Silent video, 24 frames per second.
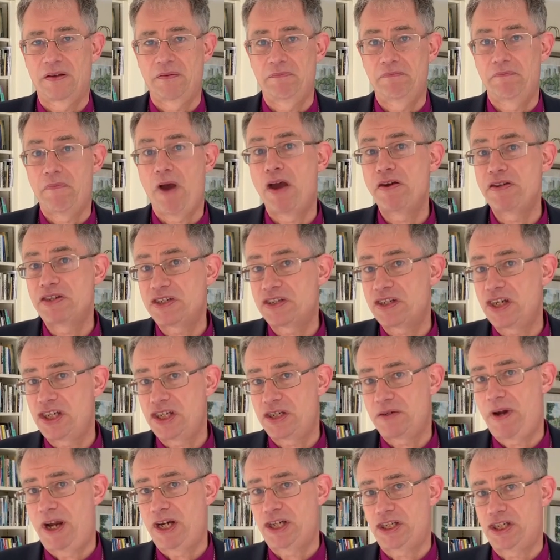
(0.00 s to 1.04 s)
Most
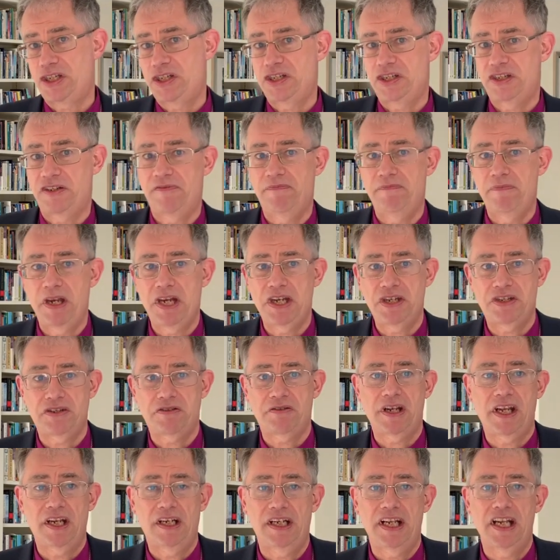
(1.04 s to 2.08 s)
situations of
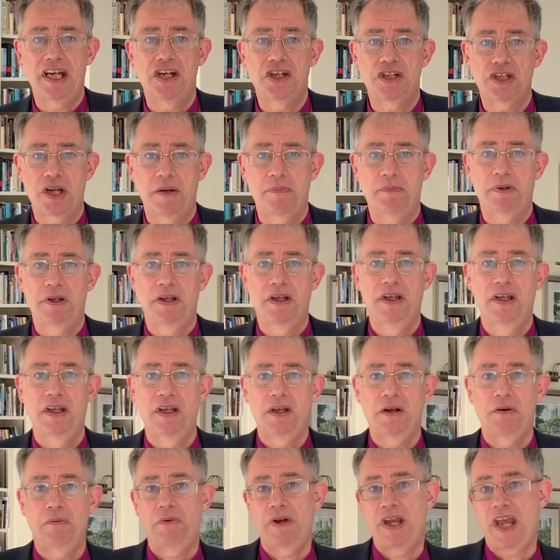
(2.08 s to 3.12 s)
ministry and leadership
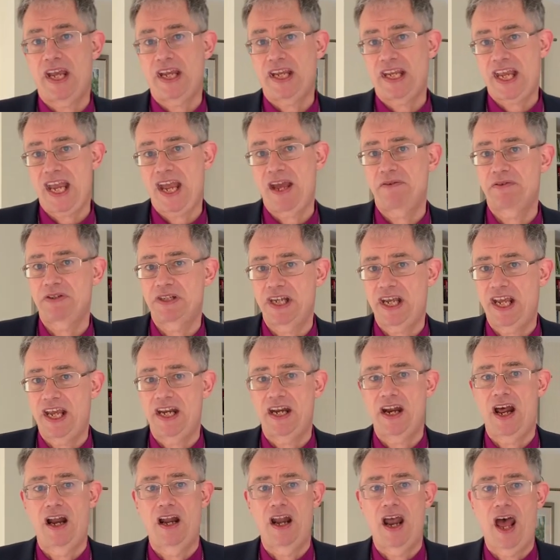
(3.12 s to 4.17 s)
we encounter in
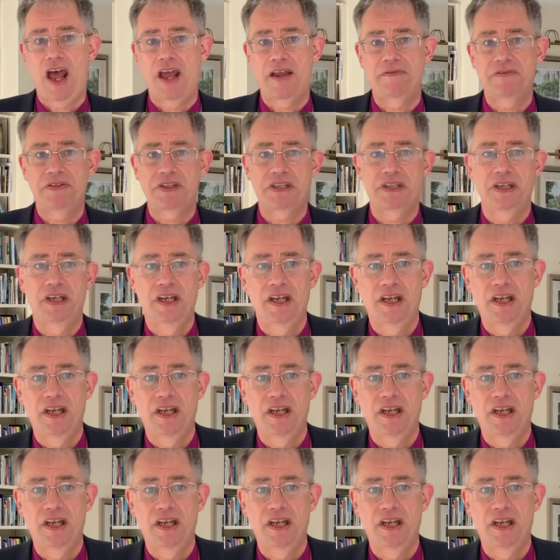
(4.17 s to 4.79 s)
our lives